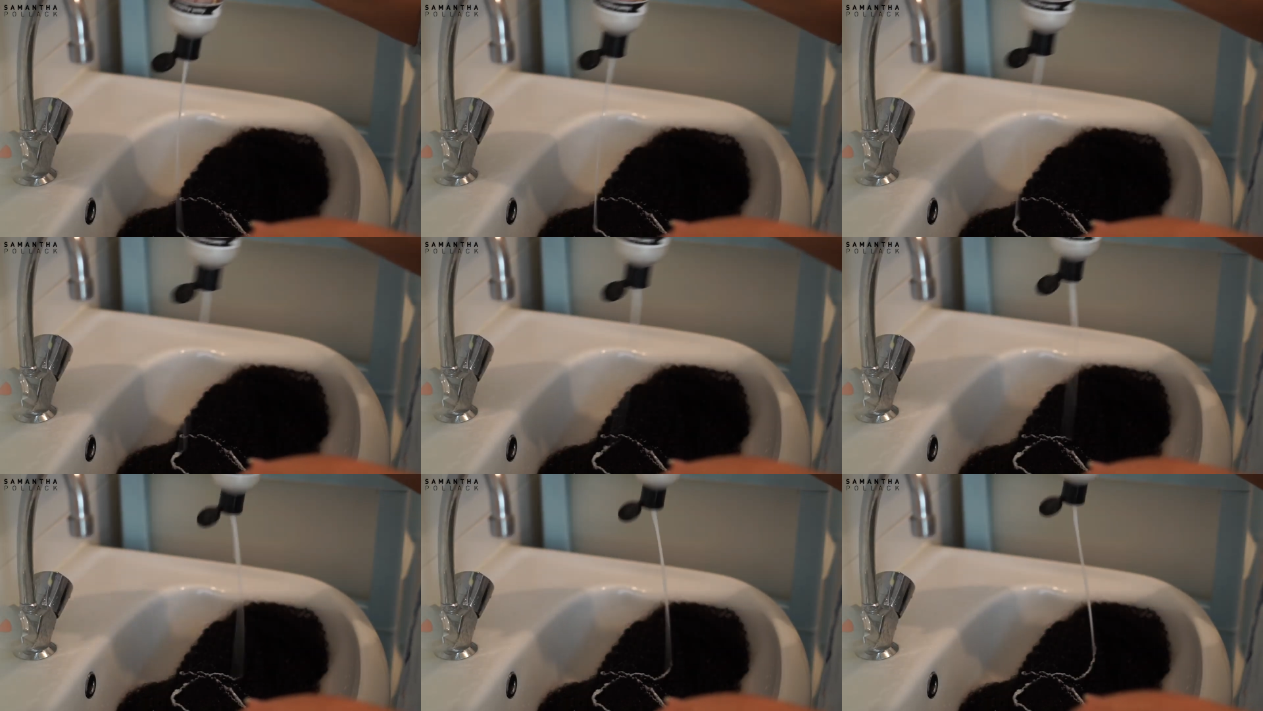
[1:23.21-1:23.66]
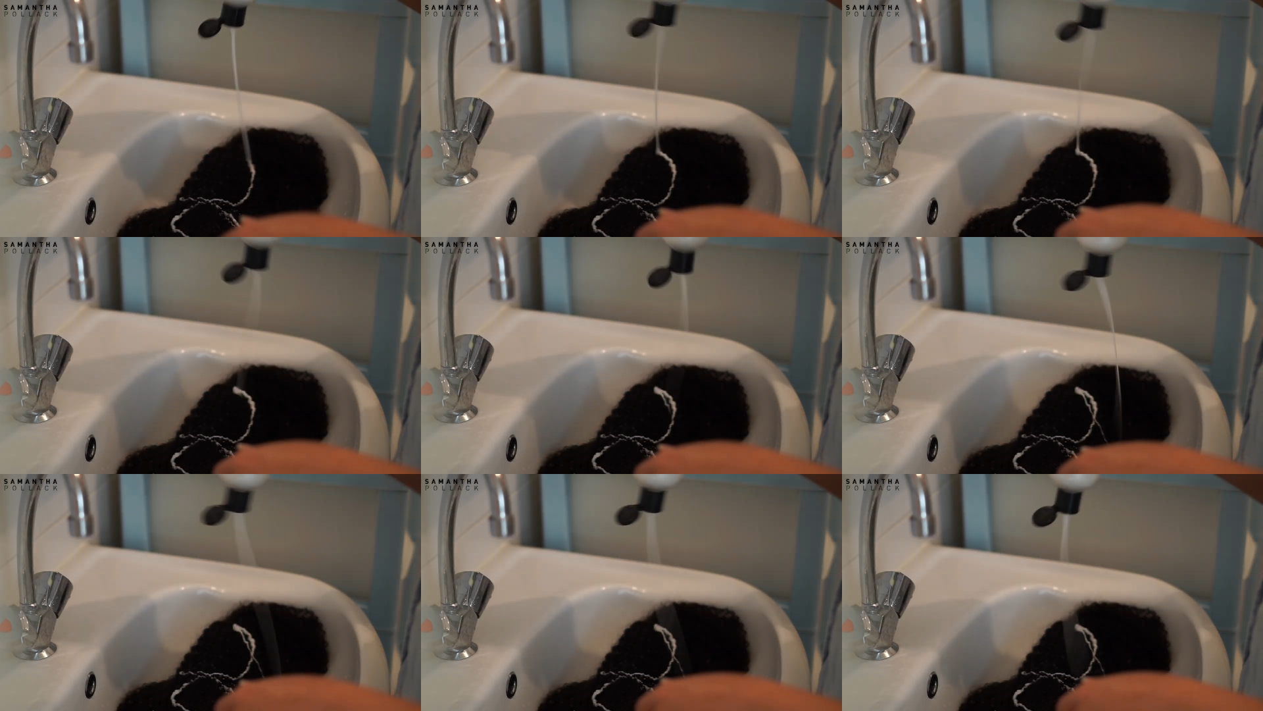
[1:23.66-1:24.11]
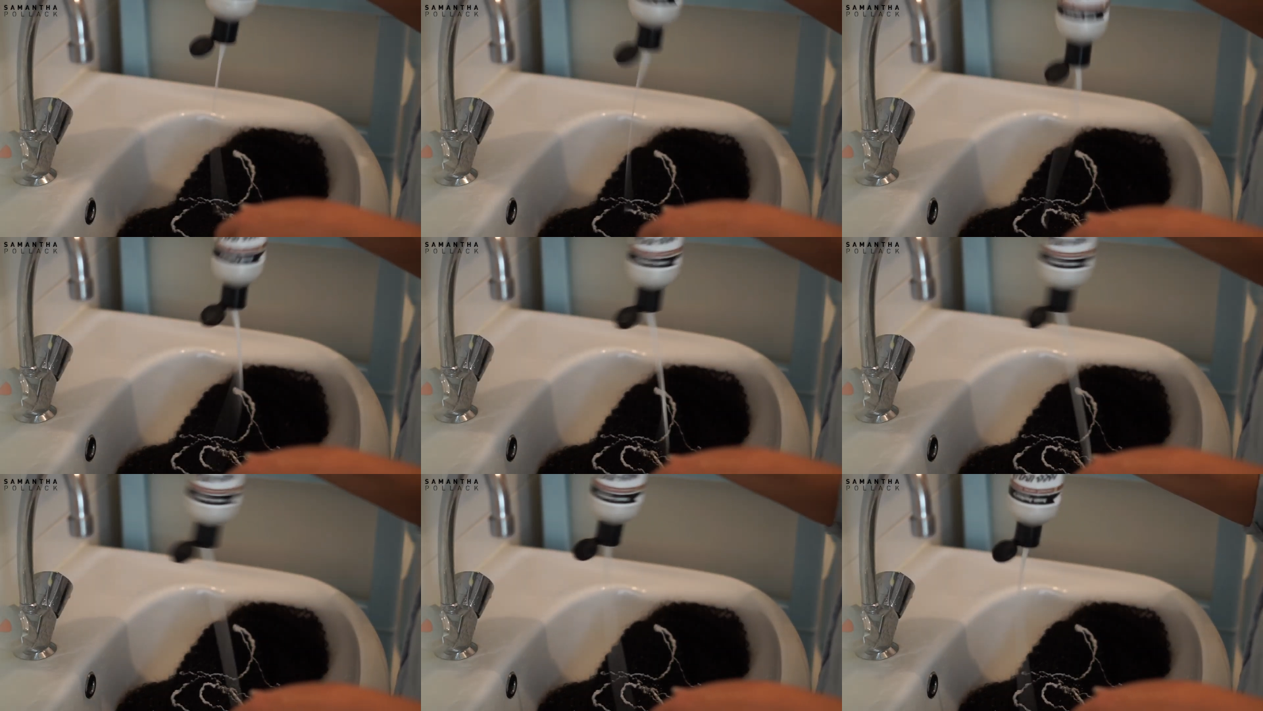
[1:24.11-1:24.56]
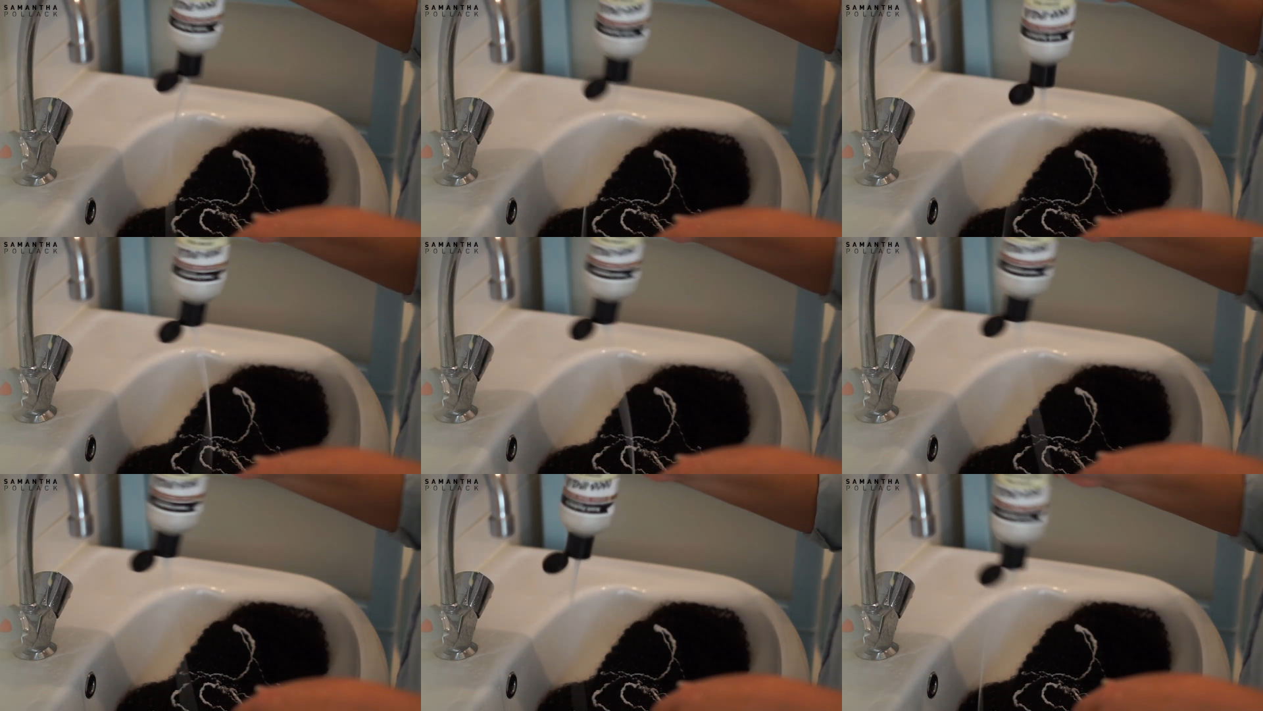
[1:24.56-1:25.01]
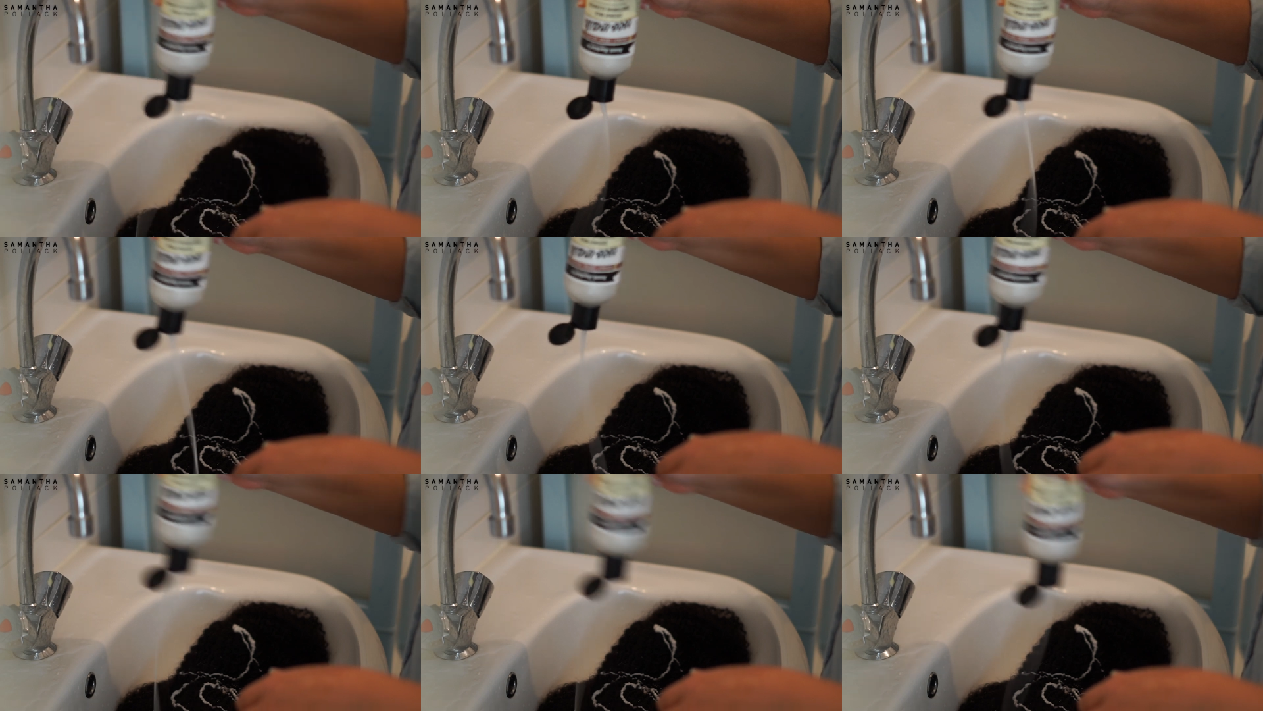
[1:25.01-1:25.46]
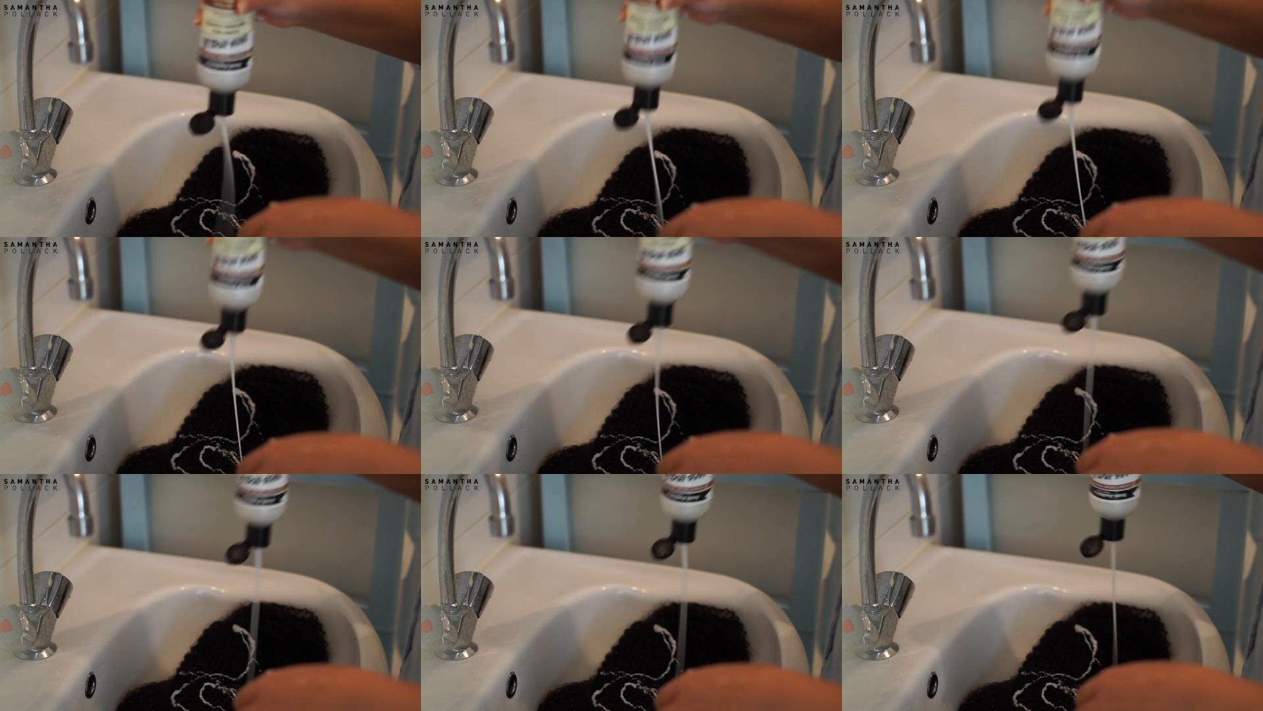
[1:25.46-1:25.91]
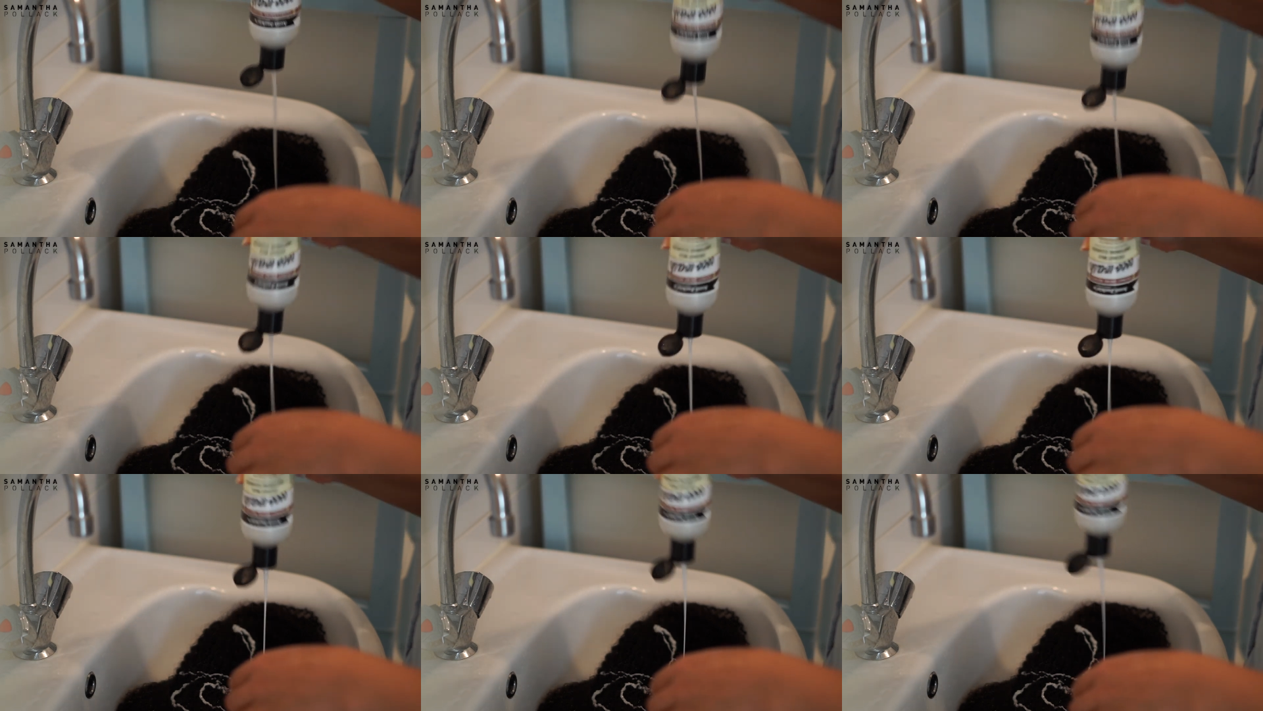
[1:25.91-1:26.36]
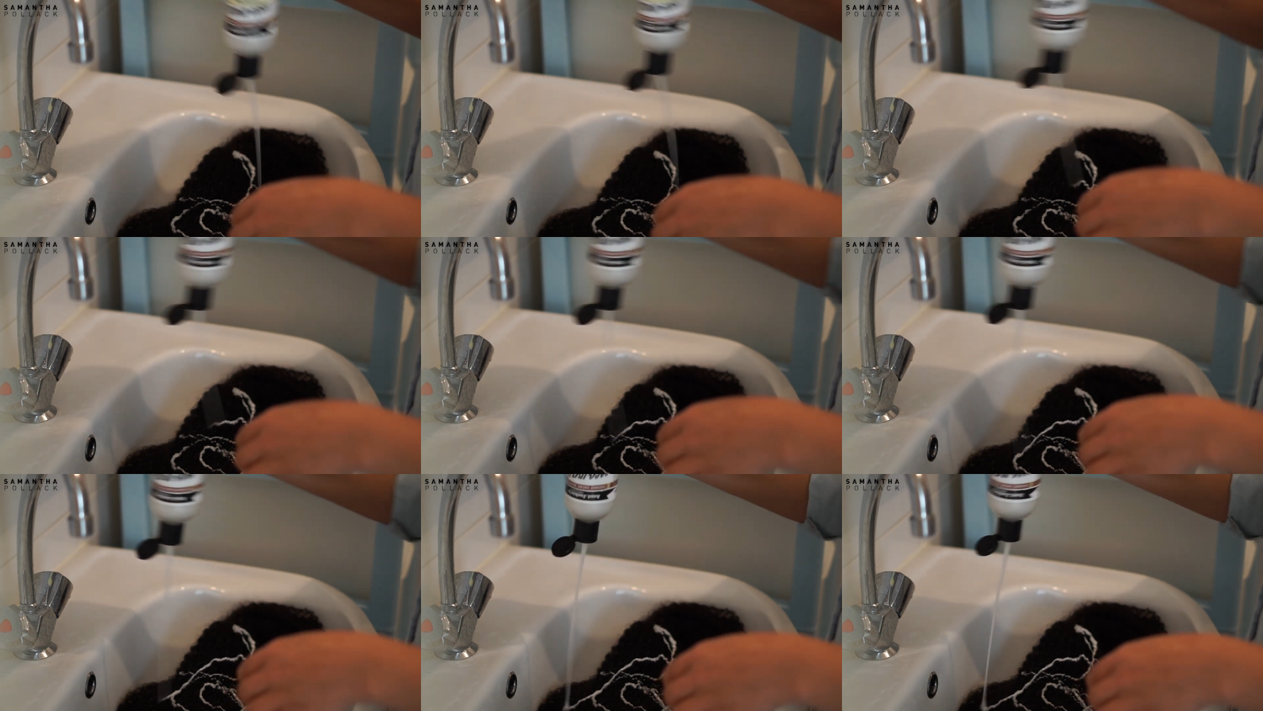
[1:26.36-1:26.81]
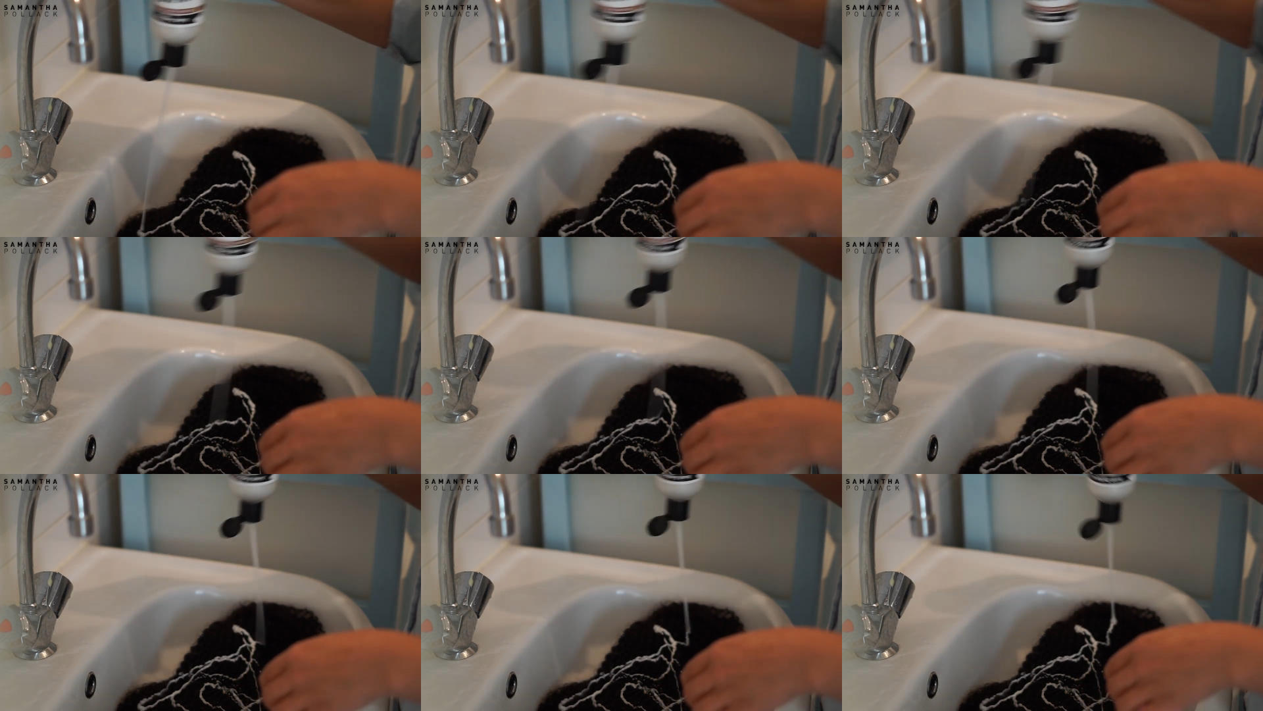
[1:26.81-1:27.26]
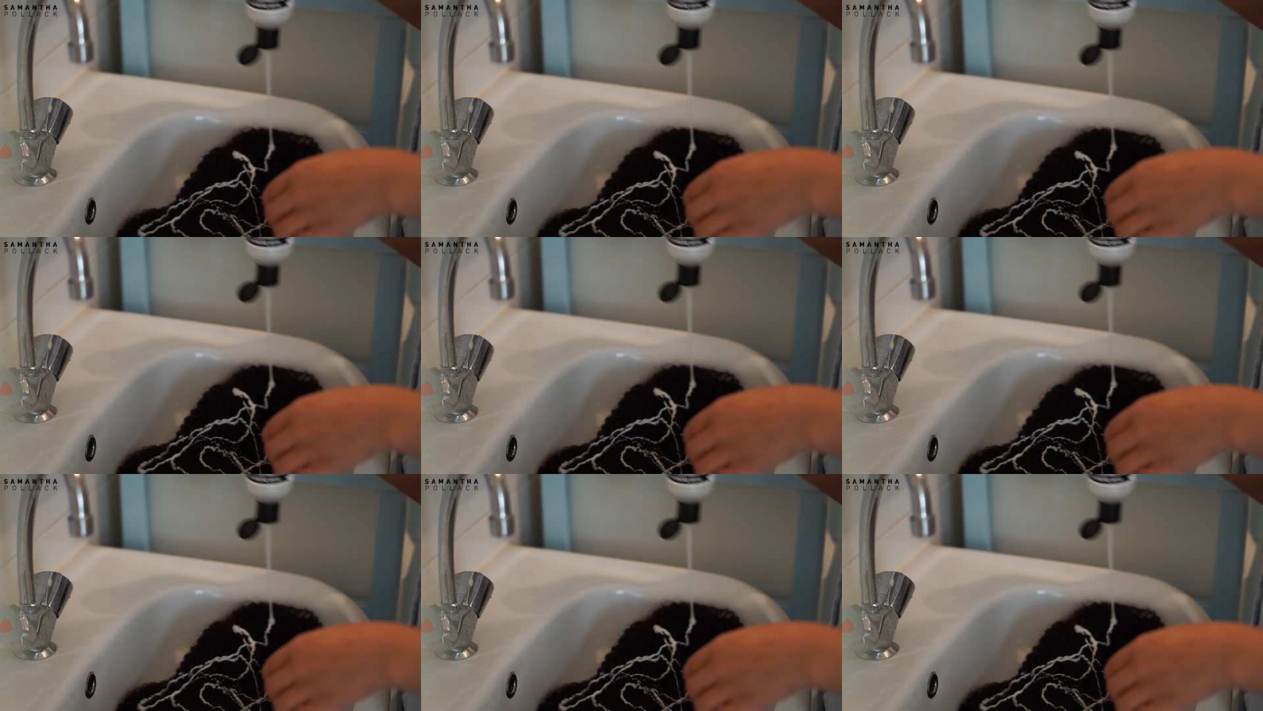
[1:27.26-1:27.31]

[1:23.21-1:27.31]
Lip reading: (no speaker visible)